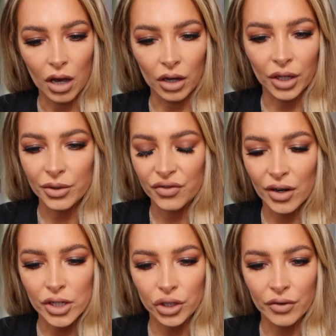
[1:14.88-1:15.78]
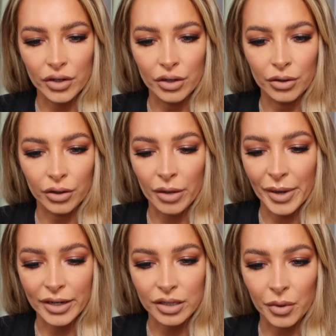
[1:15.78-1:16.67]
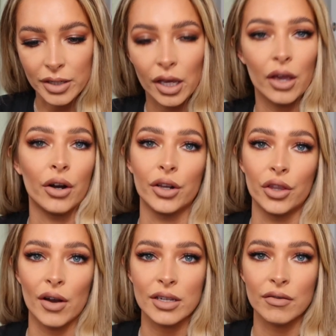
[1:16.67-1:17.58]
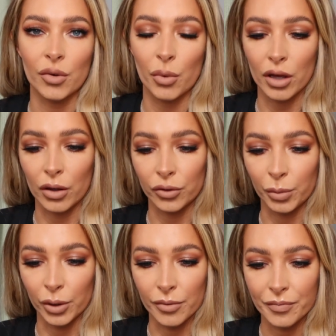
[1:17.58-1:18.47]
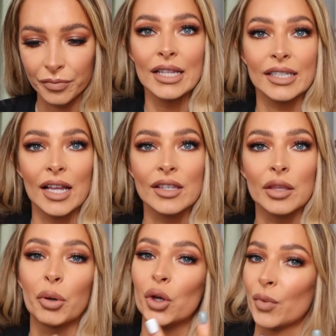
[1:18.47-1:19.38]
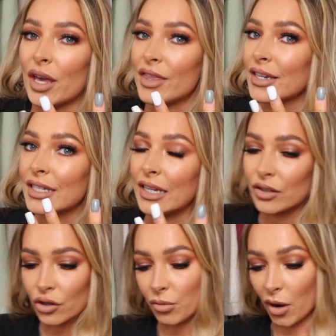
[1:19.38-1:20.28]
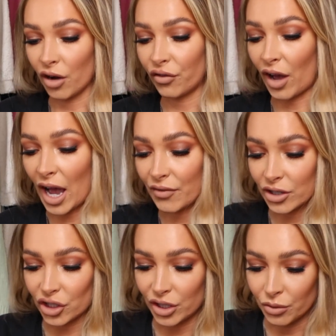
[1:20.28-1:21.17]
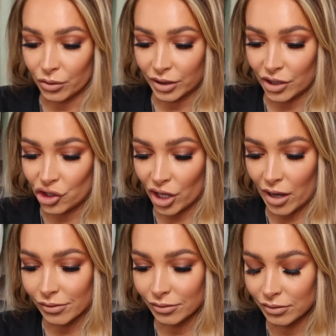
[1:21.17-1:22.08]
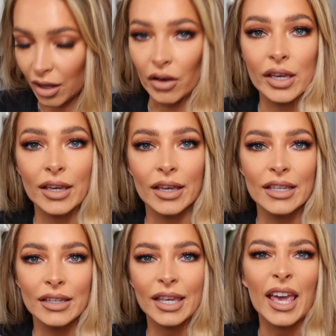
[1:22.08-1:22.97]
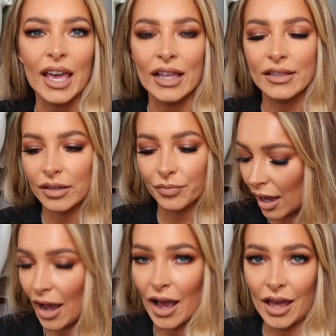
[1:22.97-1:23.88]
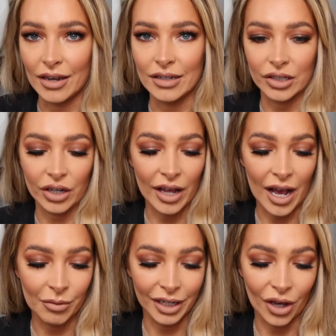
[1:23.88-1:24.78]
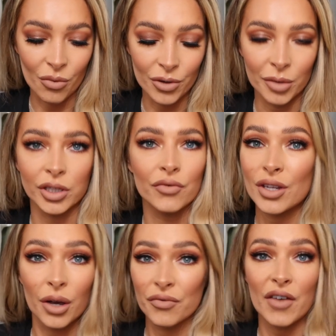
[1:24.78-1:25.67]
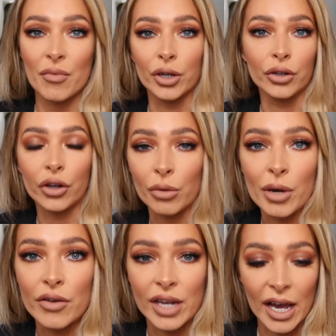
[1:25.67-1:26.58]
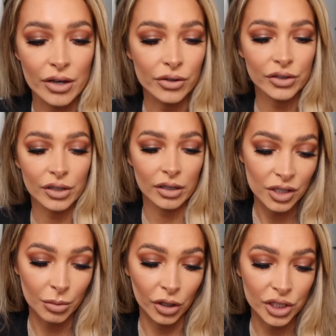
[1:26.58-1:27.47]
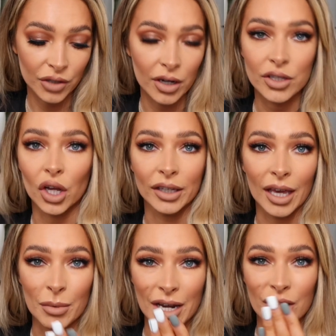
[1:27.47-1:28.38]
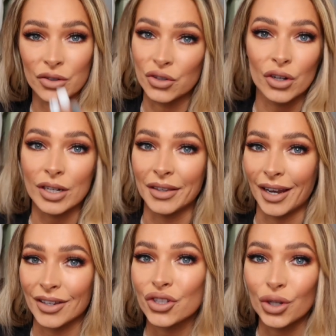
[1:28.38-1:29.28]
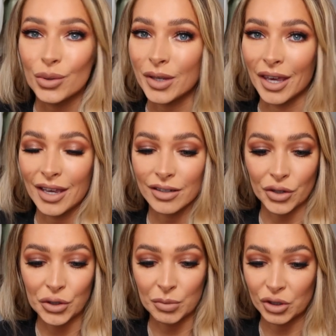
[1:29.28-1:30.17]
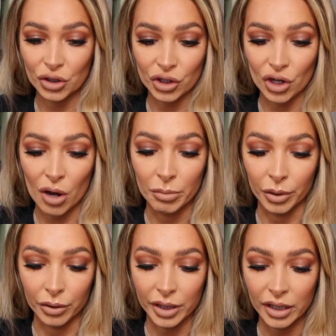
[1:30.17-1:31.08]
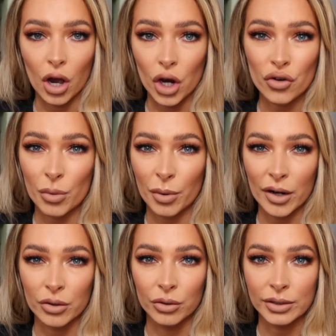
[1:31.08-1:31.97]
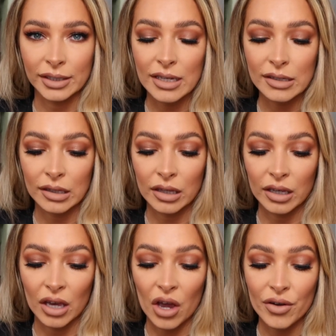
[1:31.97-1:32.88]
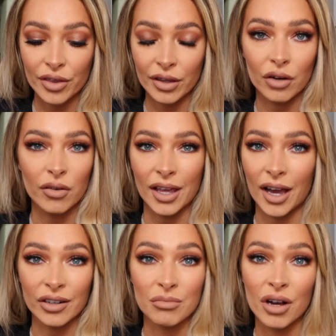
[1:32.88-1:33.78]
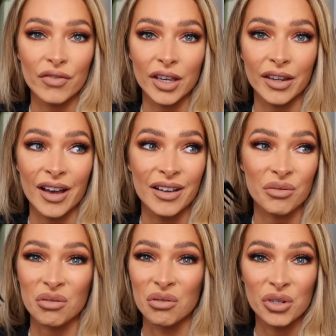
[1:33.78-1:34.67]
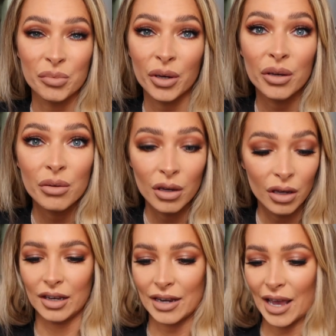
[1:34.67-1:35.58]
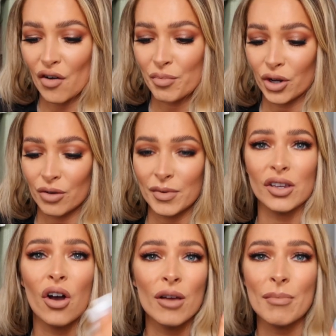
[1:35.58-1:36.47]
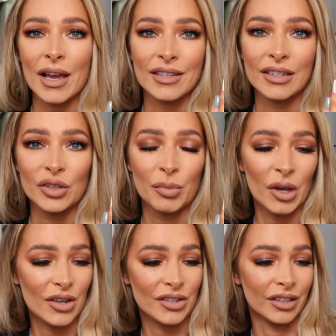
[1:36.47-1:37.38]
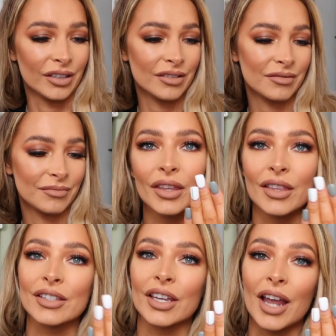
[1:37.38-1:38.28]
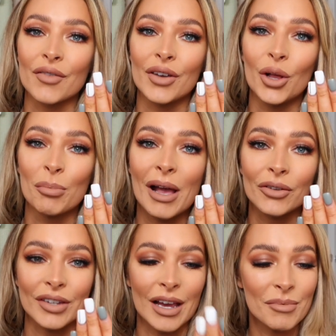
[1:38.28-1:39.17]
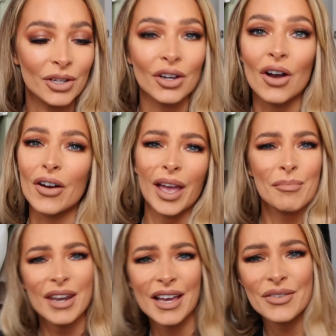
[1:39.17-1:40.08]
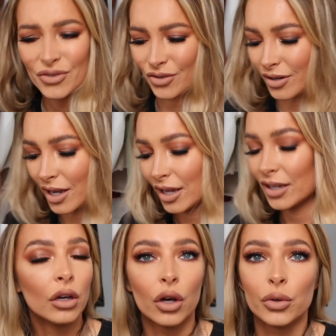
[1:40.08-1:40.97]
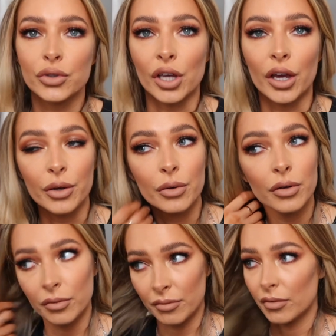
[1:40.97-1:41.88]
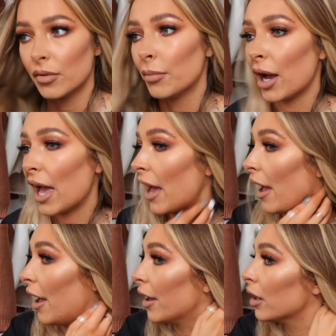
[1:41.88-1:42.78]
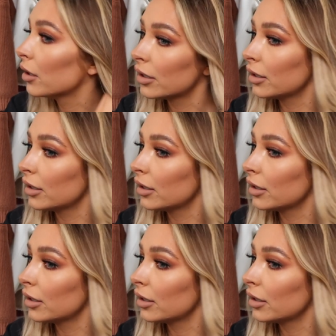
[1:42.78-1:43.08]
I know it's very trivial compared to what is going on in the rest of the world, but it's getting to the point where these need to come off. I have actually ordered a gel like kit, and I don't know how I'm gonna get on with them because I've never been good at doing my own nails. To be honest, I've only started getting my nails done in the last 2 years. I used to be such a tomboy. I grew up around horses, so the only thing I really had on my fingernails was horse poo, and now I've become this high maintenance person that's gonna have a little meltdown because I can't get my nails done. Also, my hair,